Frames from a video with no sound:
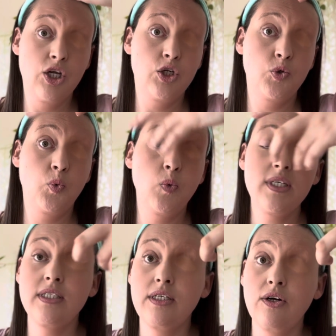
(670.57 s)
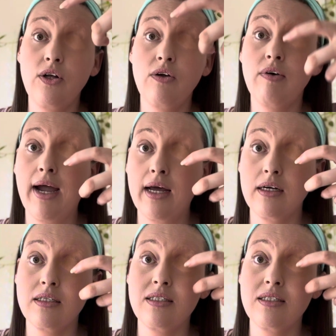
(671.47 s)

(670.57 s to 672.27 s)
twist it all around and